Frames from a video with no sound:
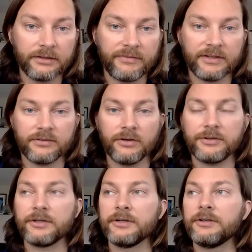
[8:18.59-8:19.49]
if that's all
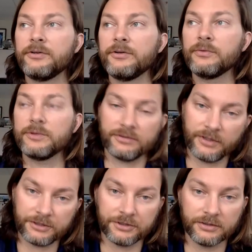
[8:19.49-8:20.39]
you're going to do, which
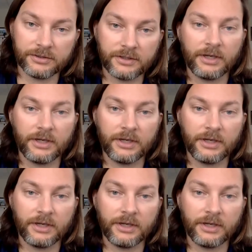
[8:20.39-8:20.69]
they shouldn't.